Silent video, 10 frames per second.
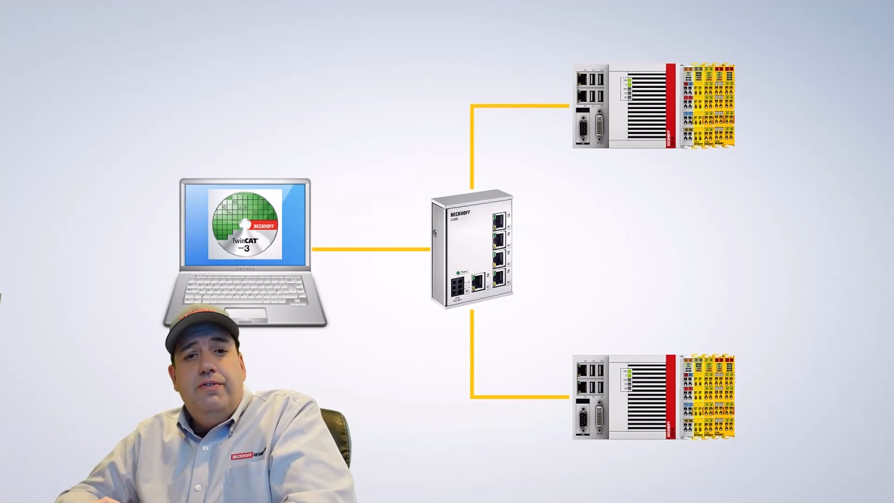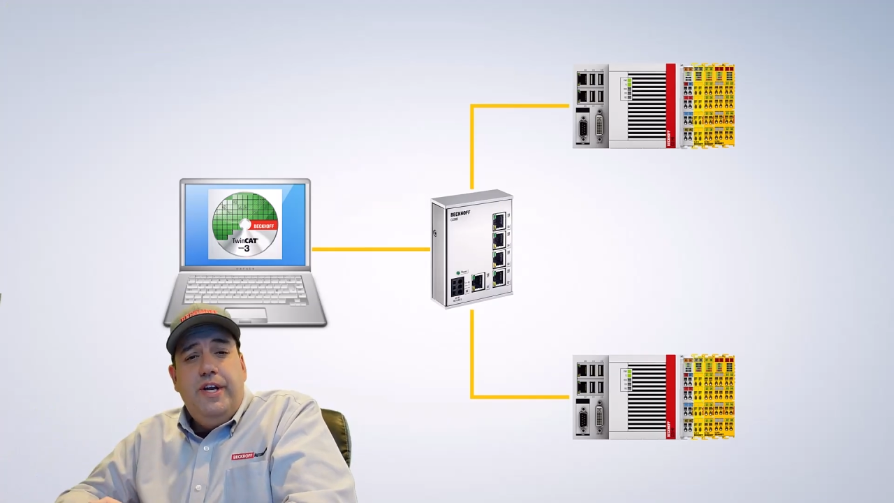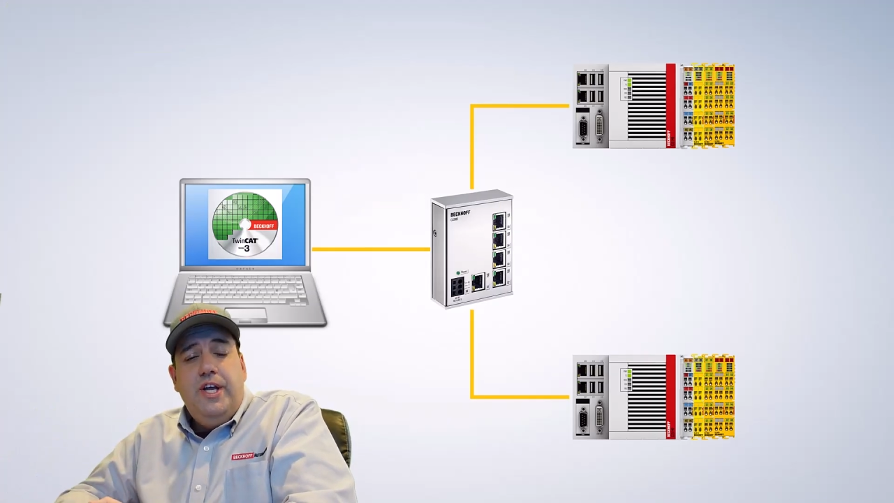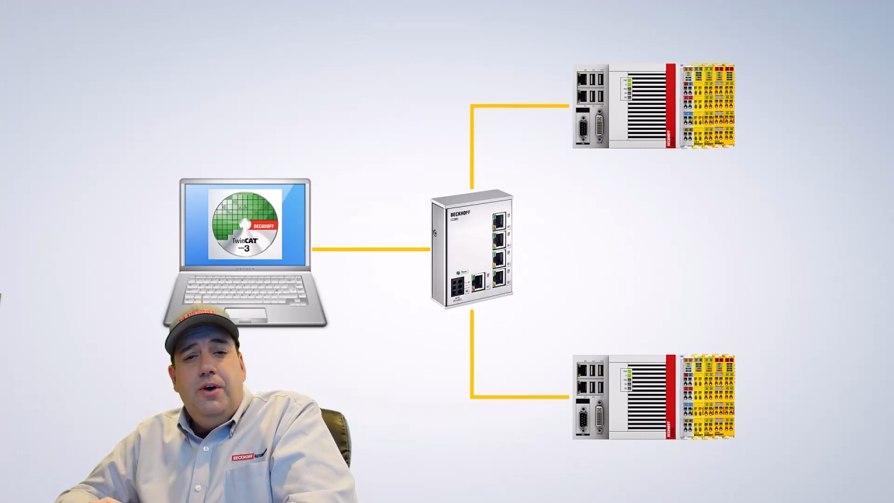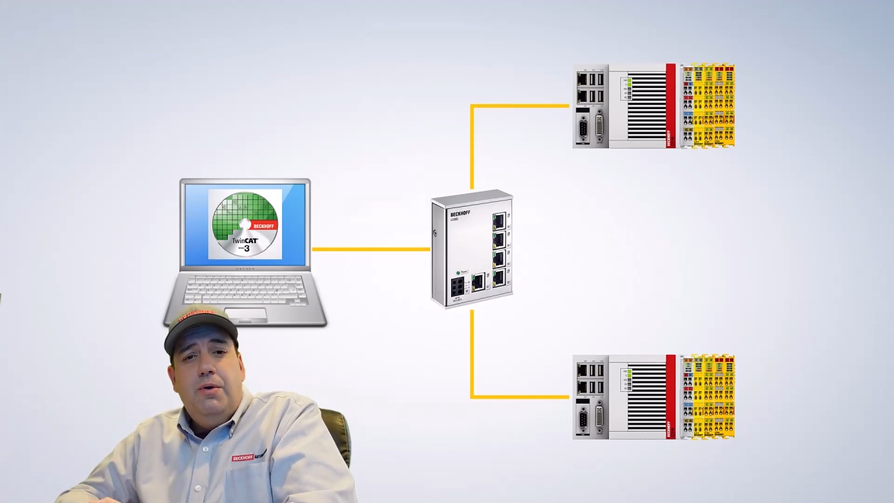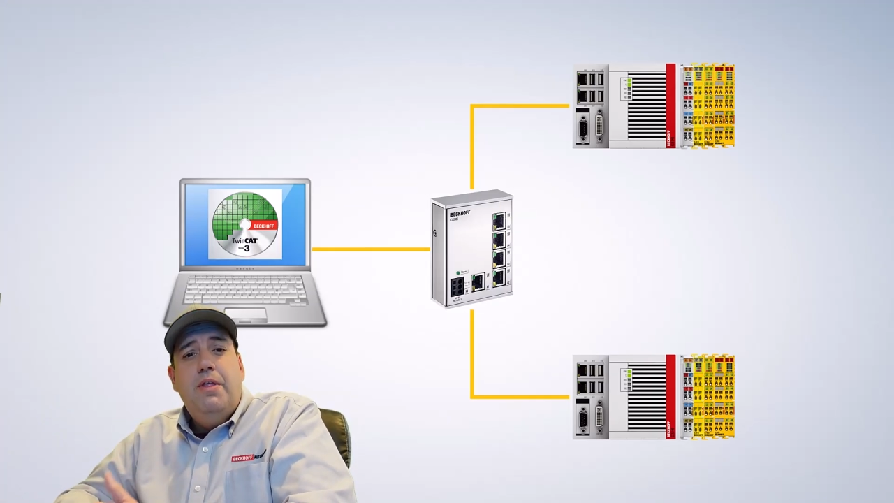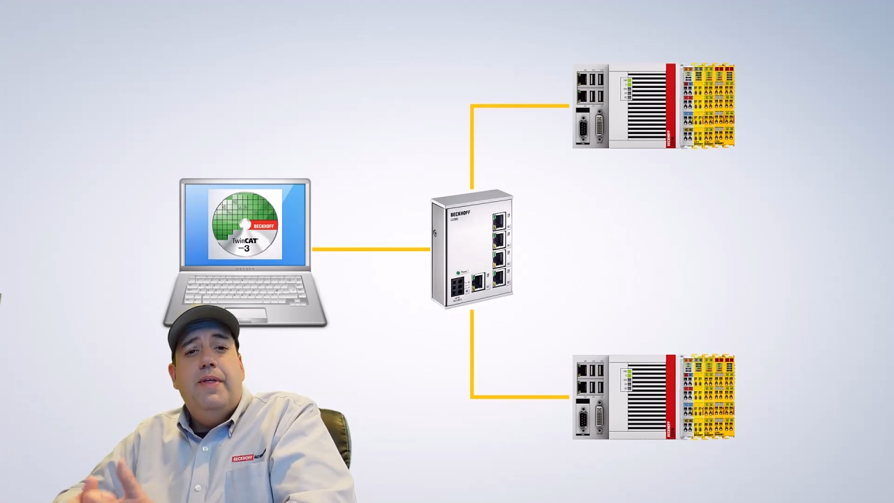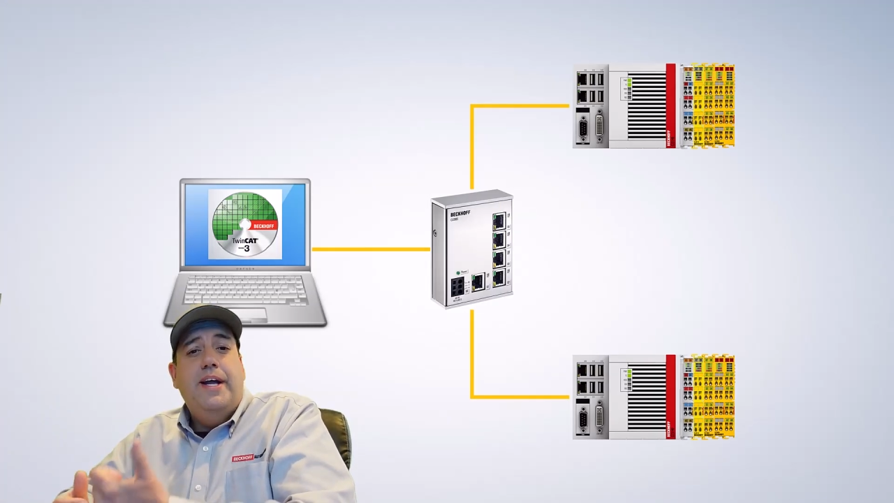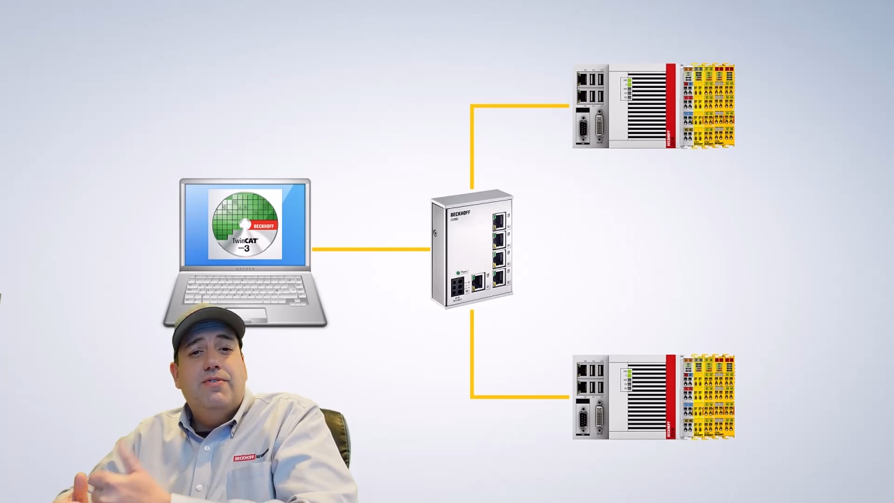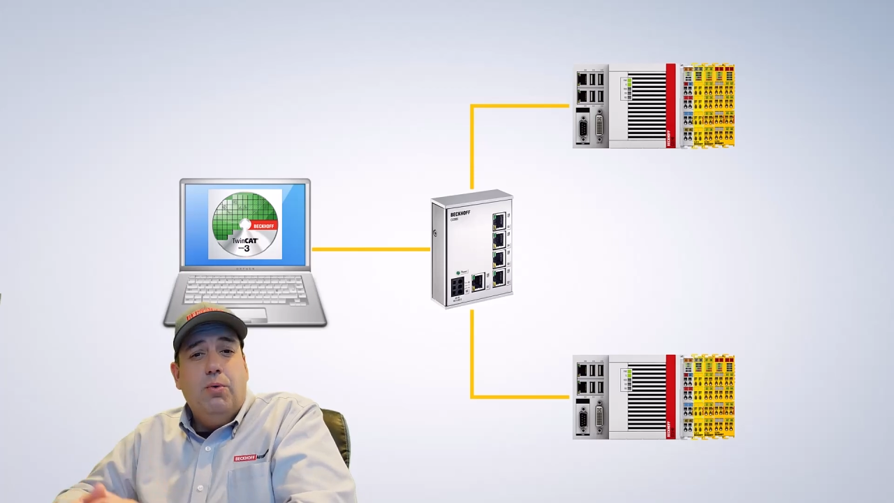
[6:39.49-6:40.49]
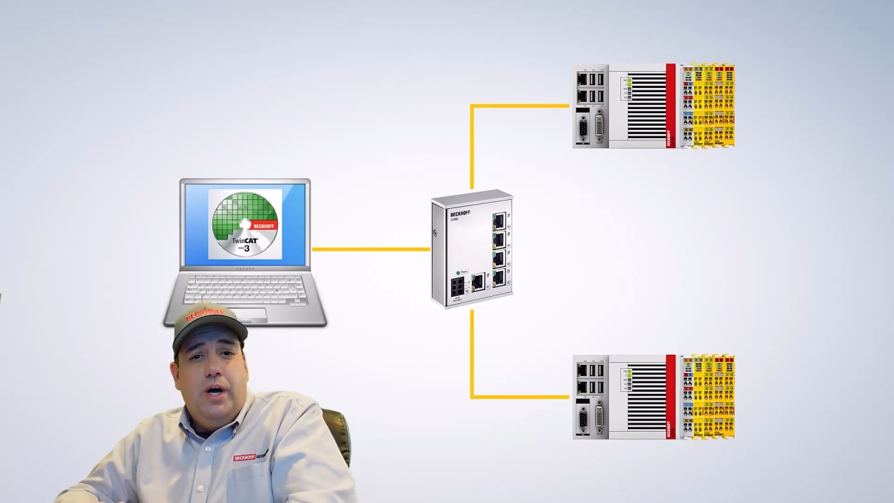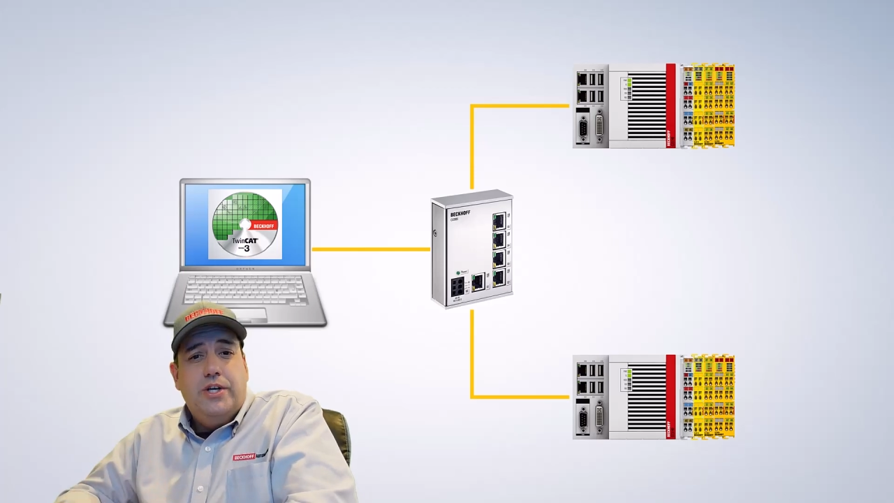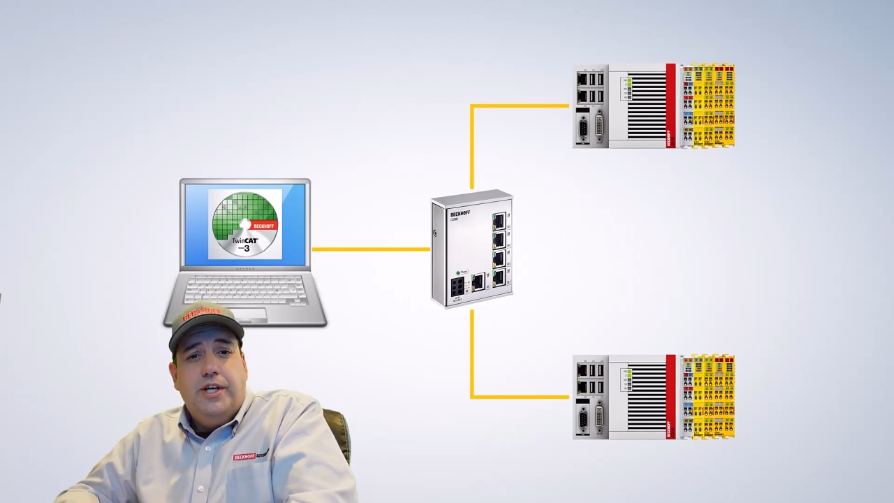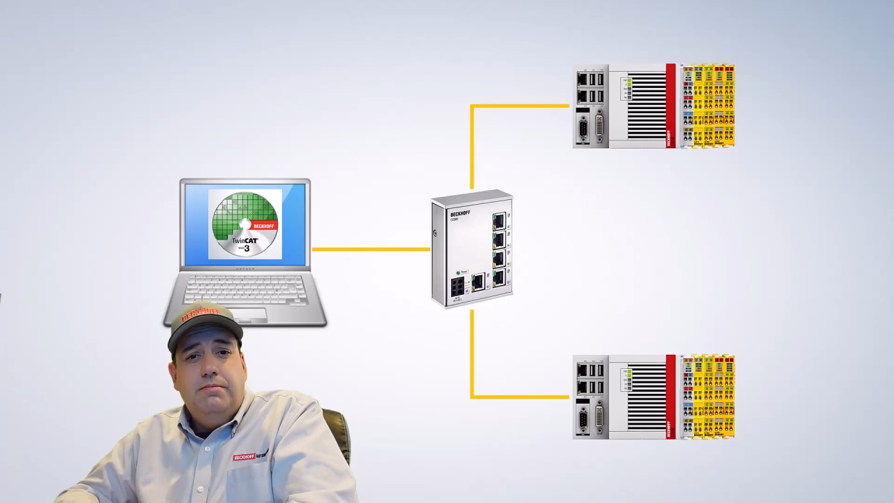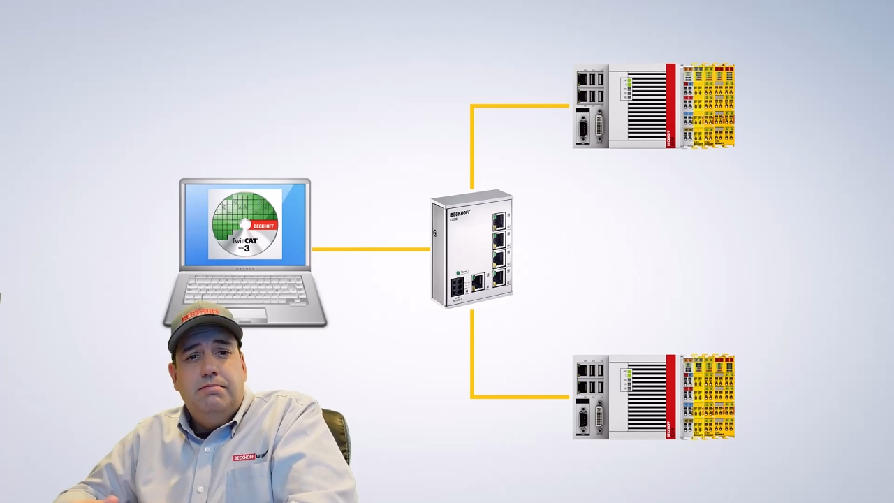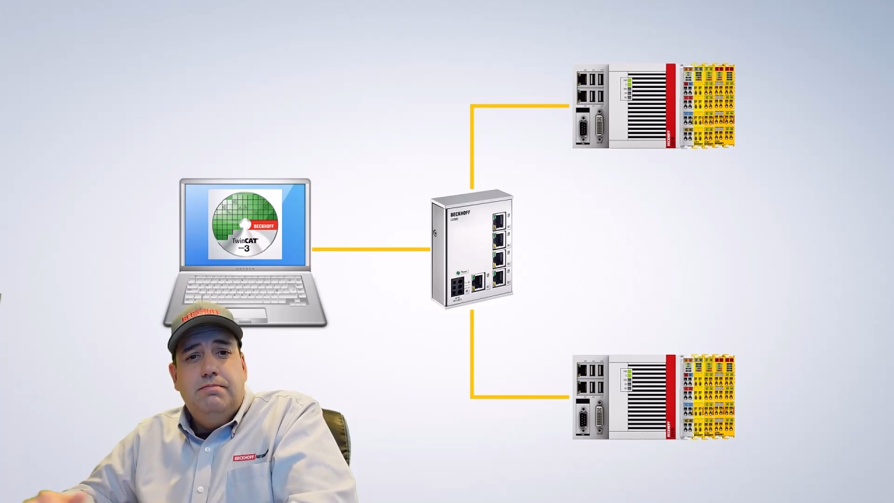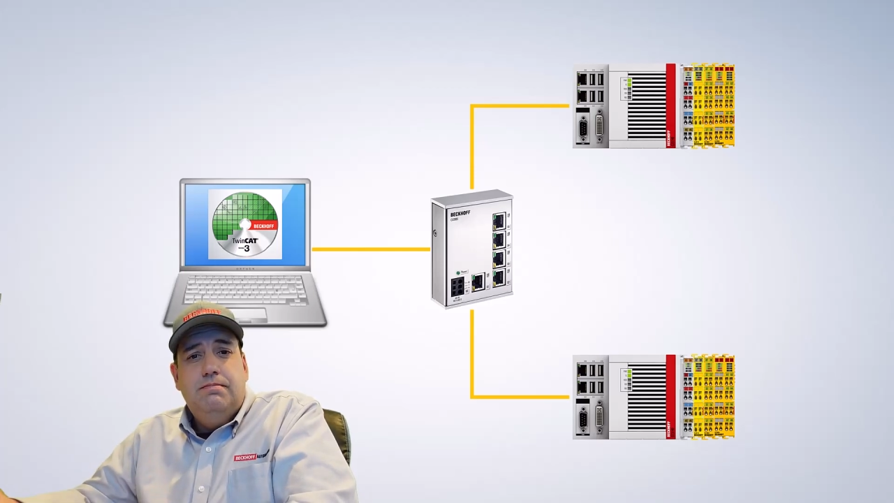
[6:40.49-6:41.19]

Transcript: video. Thanks for watching.